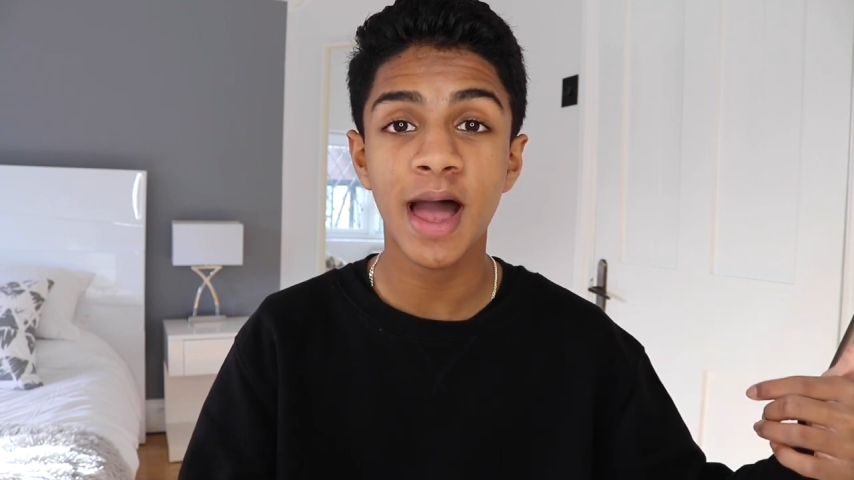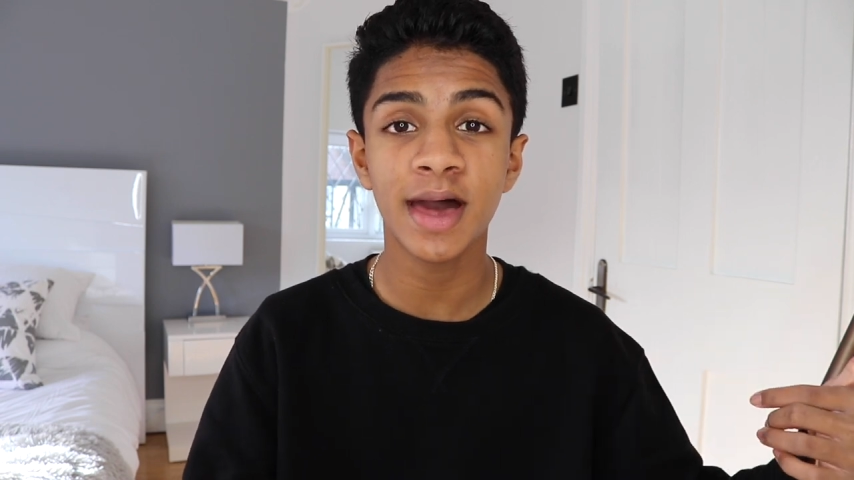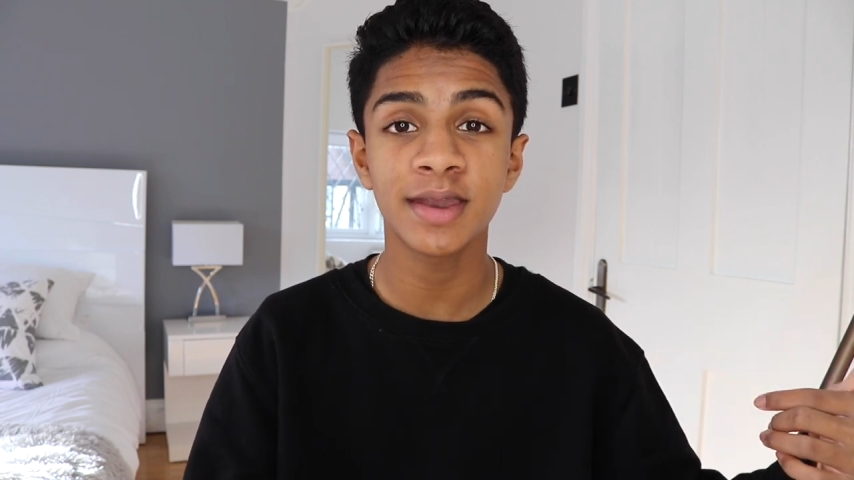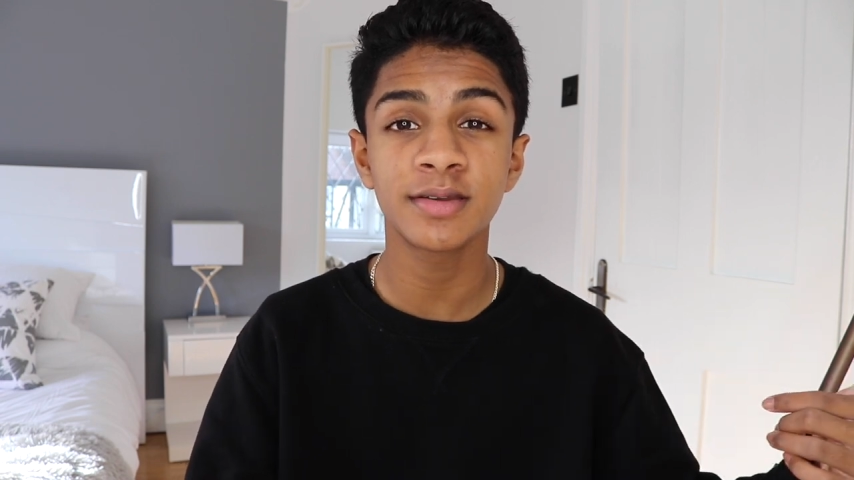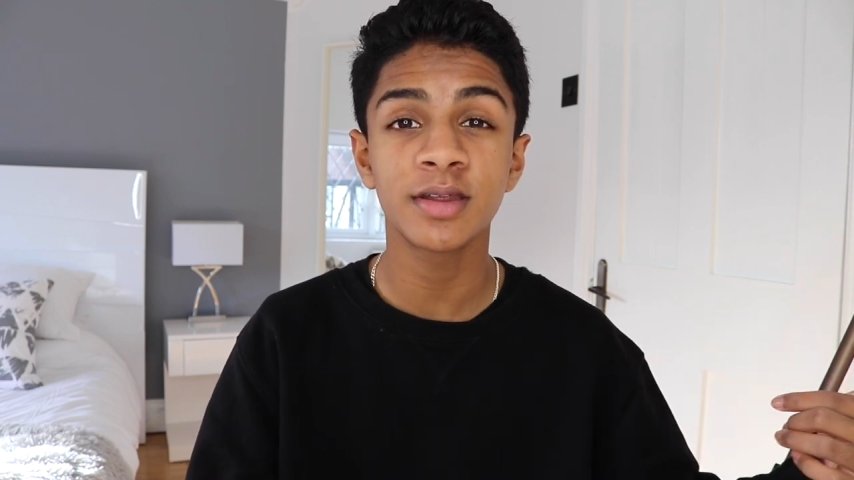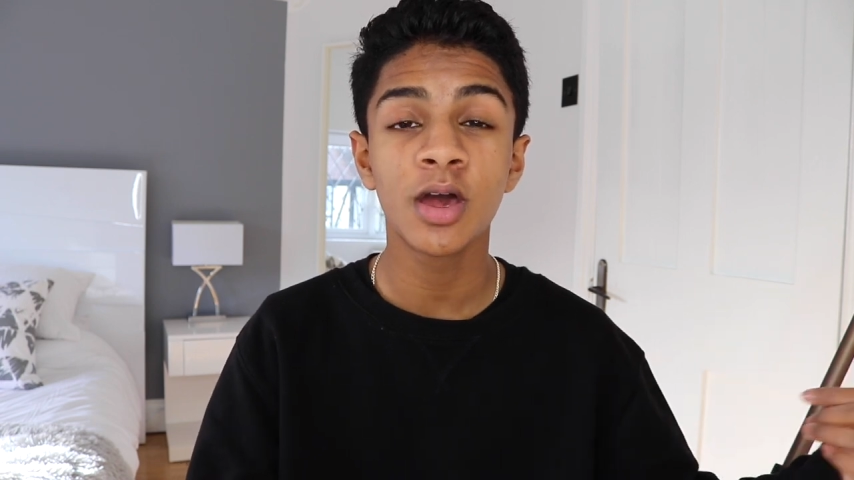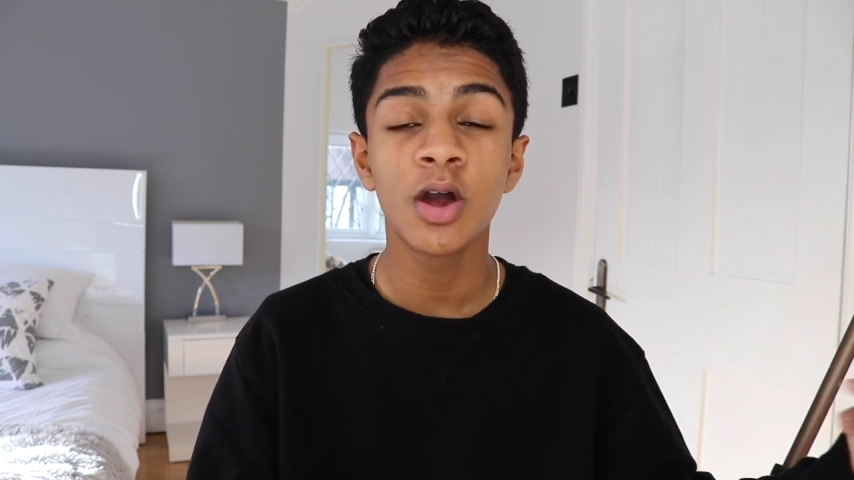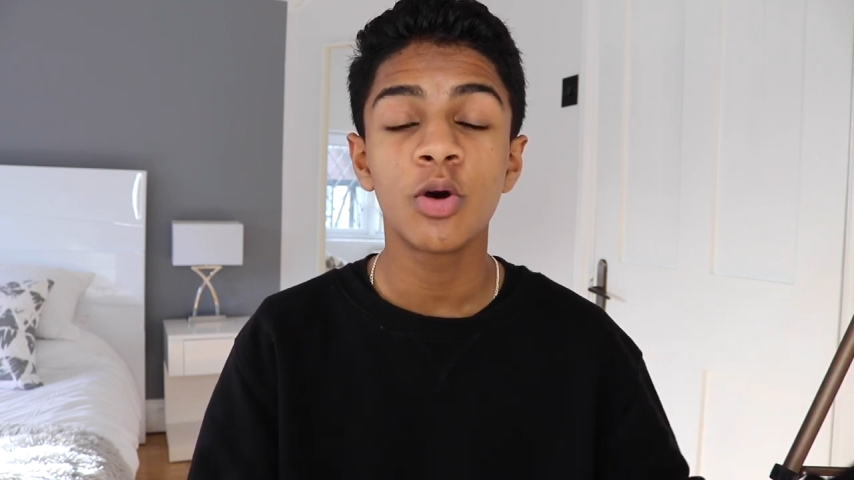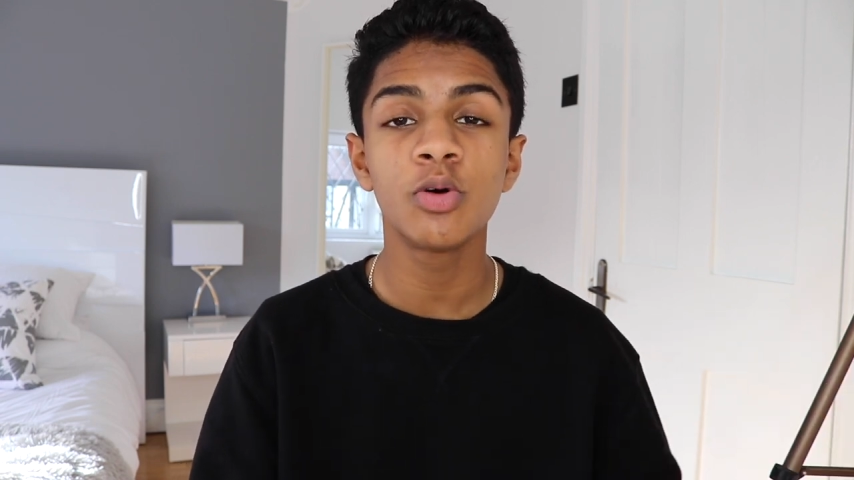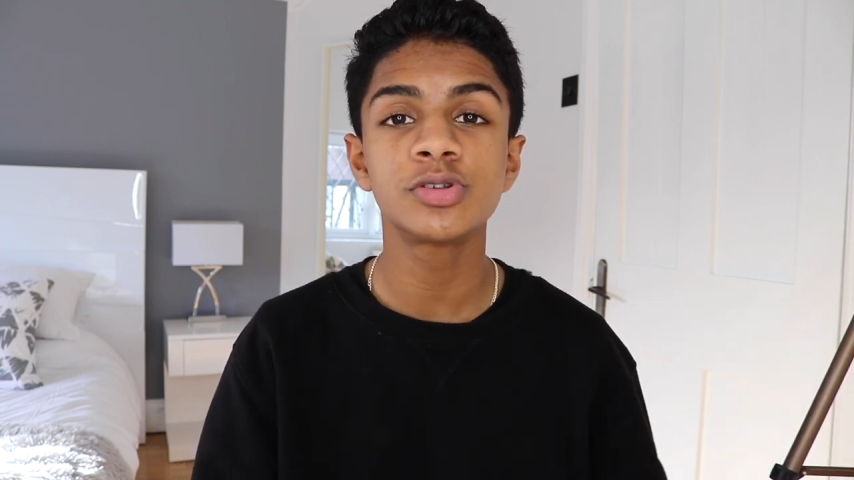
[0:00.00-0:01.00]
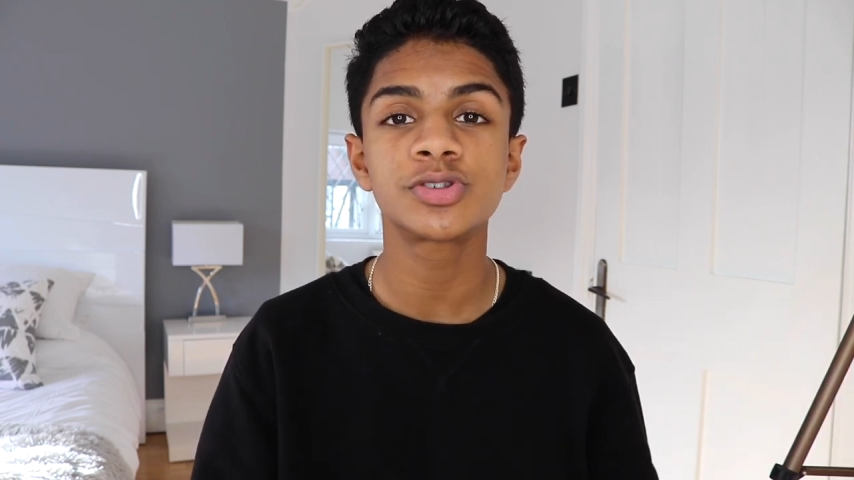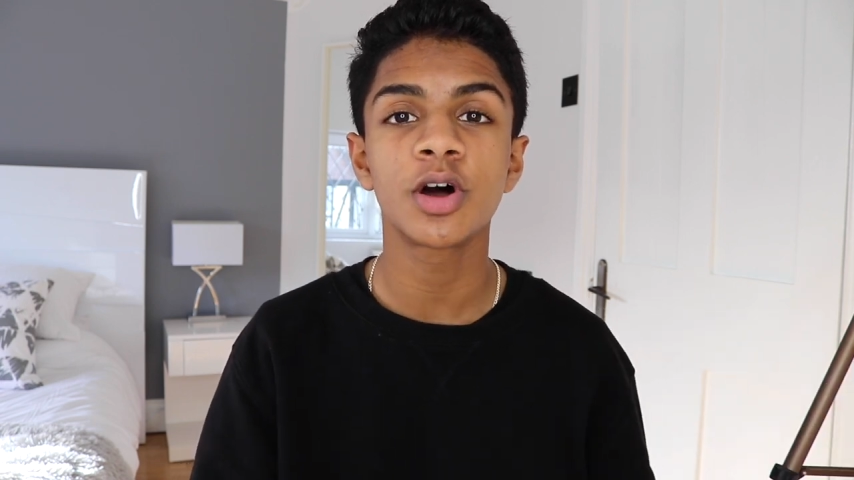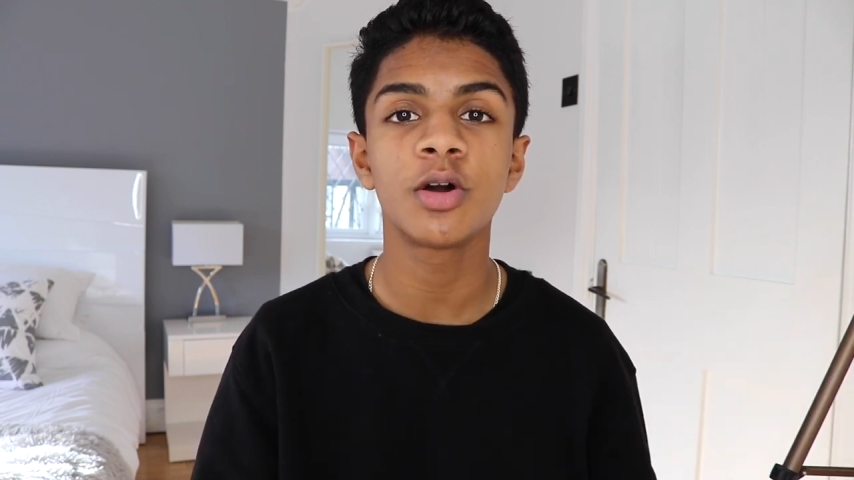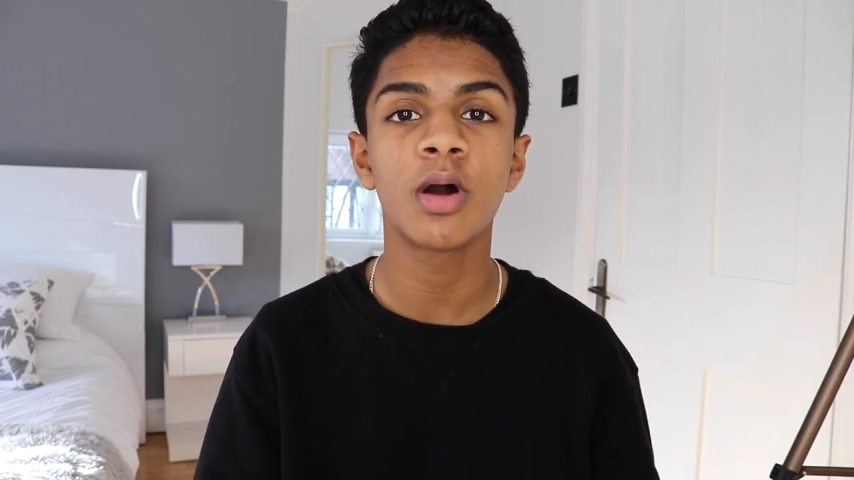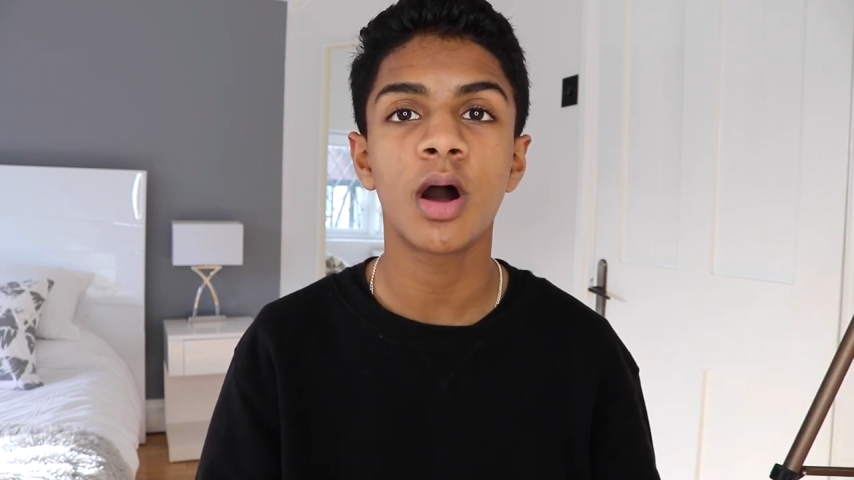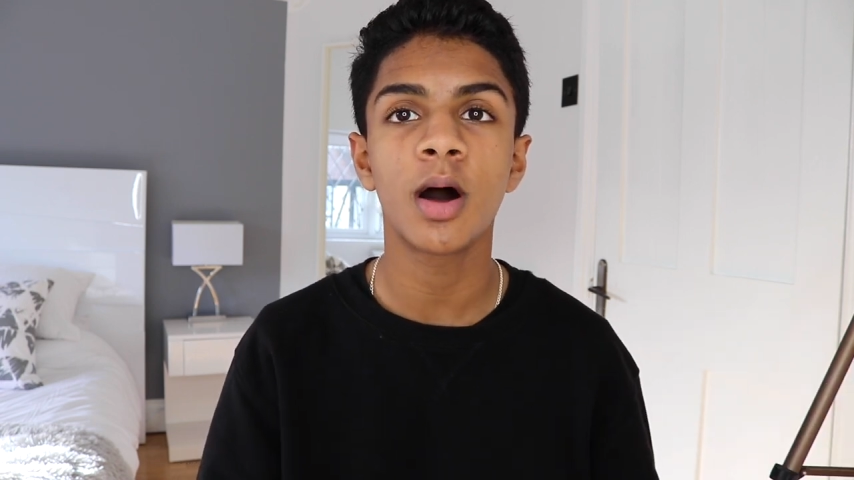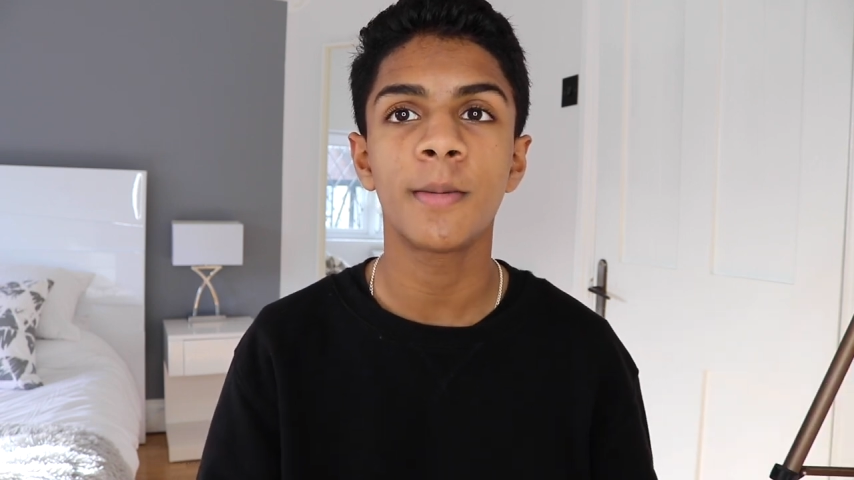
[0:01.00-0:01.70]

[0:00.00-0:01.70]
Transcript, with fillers: and also